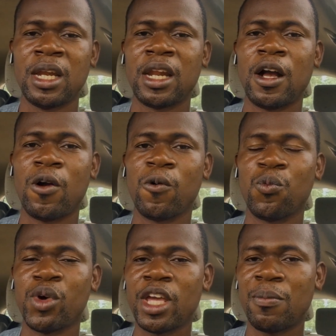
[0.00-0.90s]
Now,
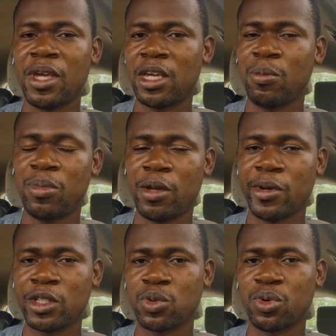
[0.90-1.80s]
when you're making
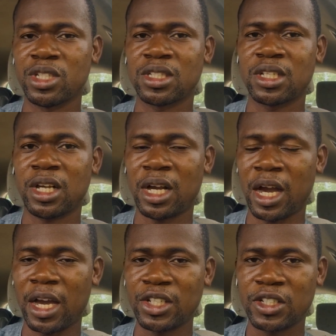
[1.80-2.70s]
payment with
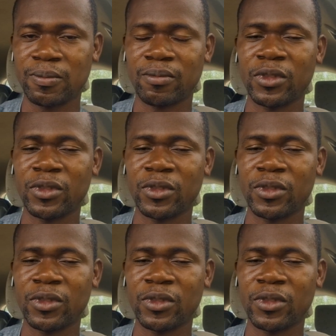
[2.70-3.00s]
cash,